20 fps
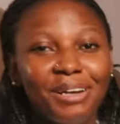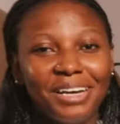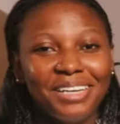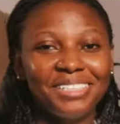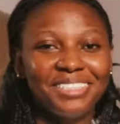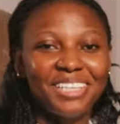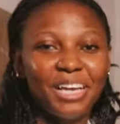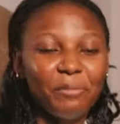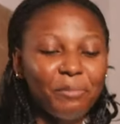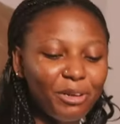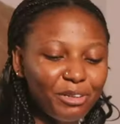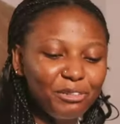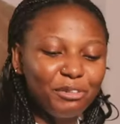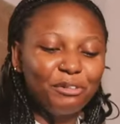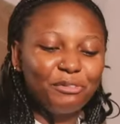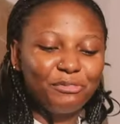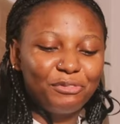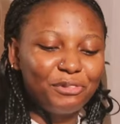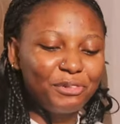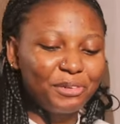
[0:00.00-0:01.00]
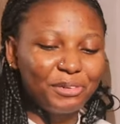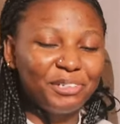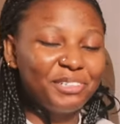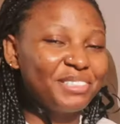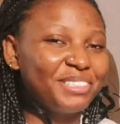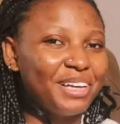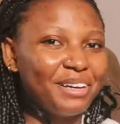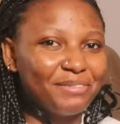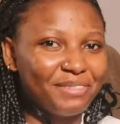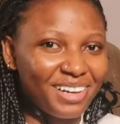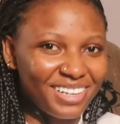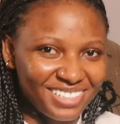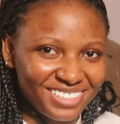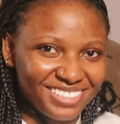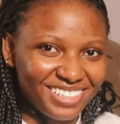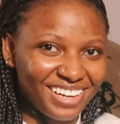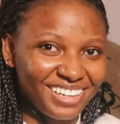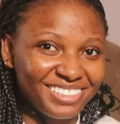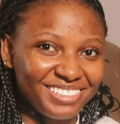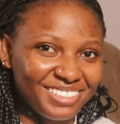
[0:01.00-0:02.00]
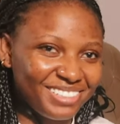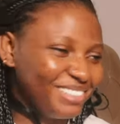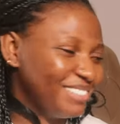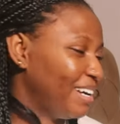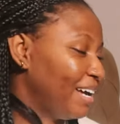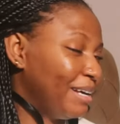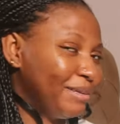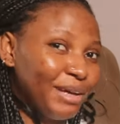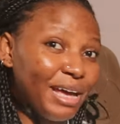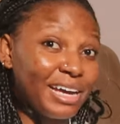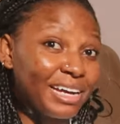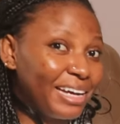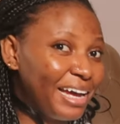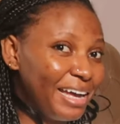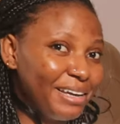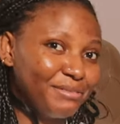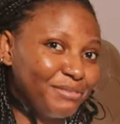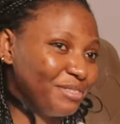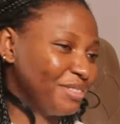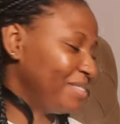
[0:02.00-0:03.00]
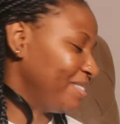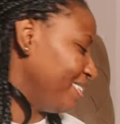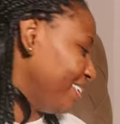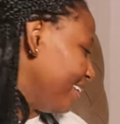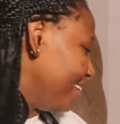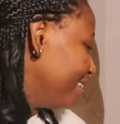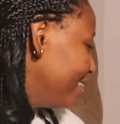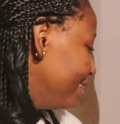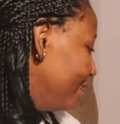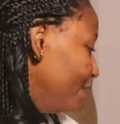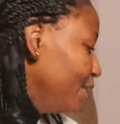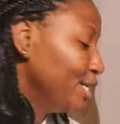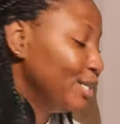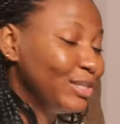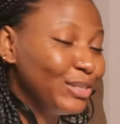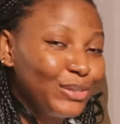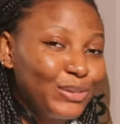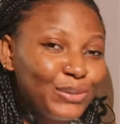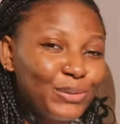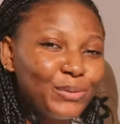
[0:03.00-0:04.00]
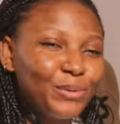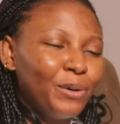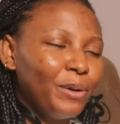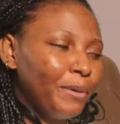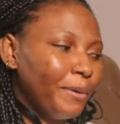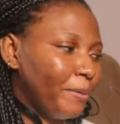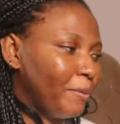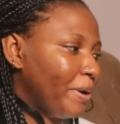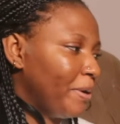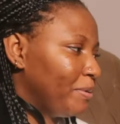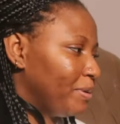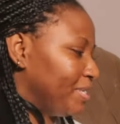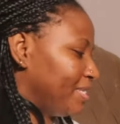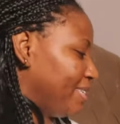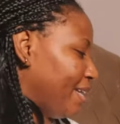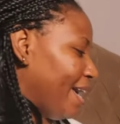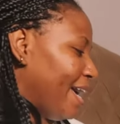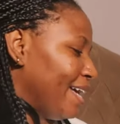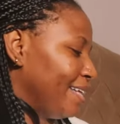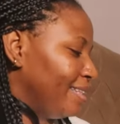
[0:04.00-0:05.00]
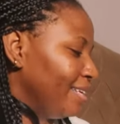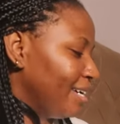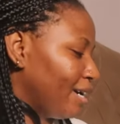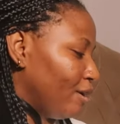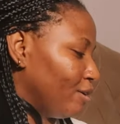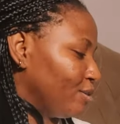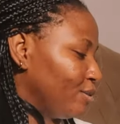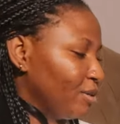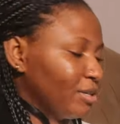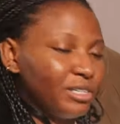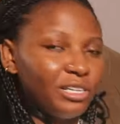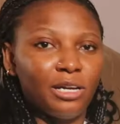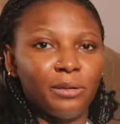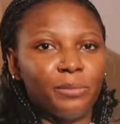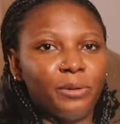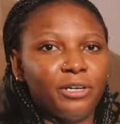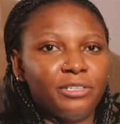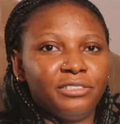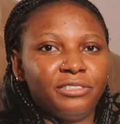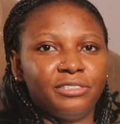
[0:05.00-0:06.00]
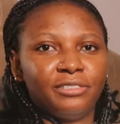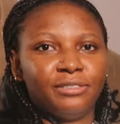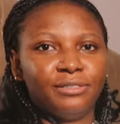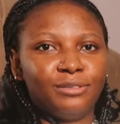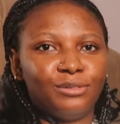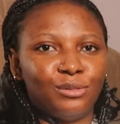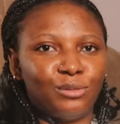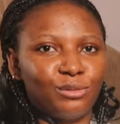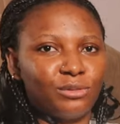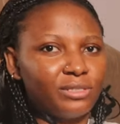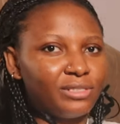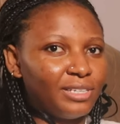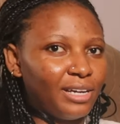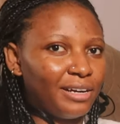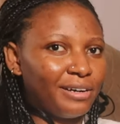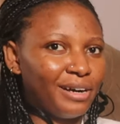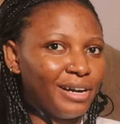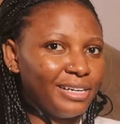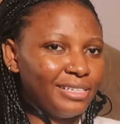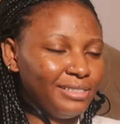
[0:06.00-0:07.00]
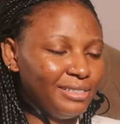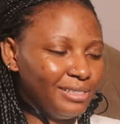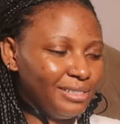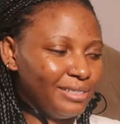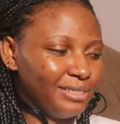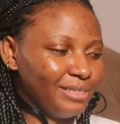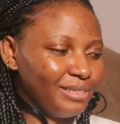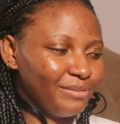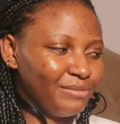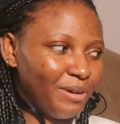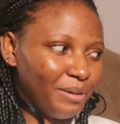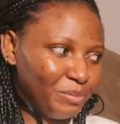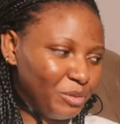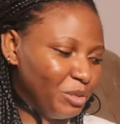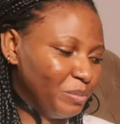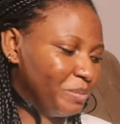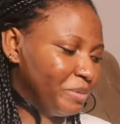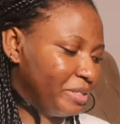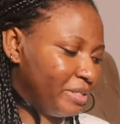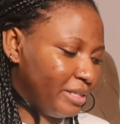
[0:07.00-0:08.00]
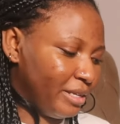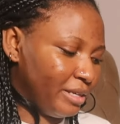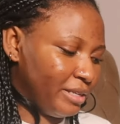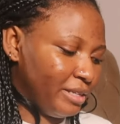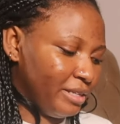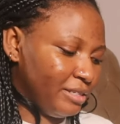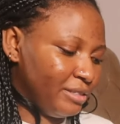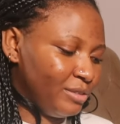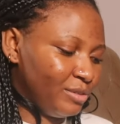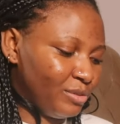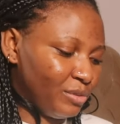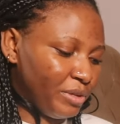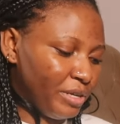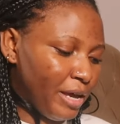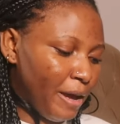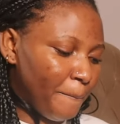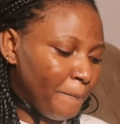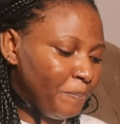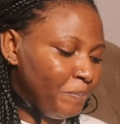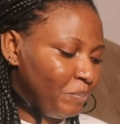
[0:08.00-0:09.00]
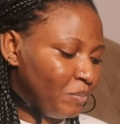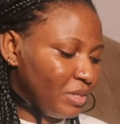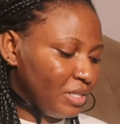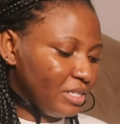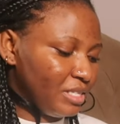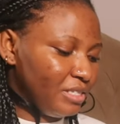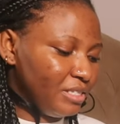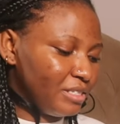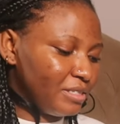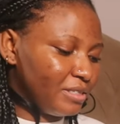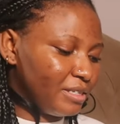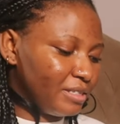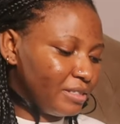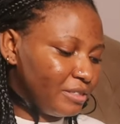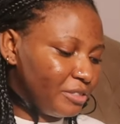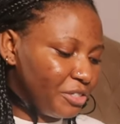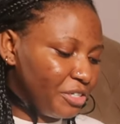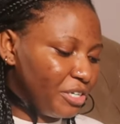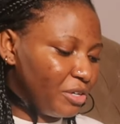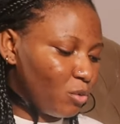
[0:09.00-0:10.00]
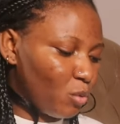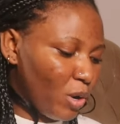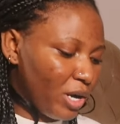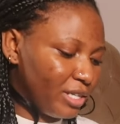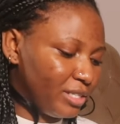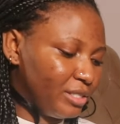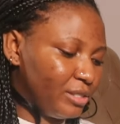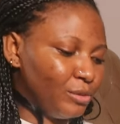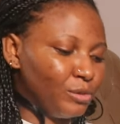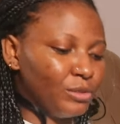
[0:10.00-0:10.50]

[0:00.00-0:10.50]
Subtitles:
guys, the amount of phone calls I've answered, I can't even see. So where was I? I think I was talking about this toaster, right? If I'm not mistaken. So yeah, this is a 3-in-1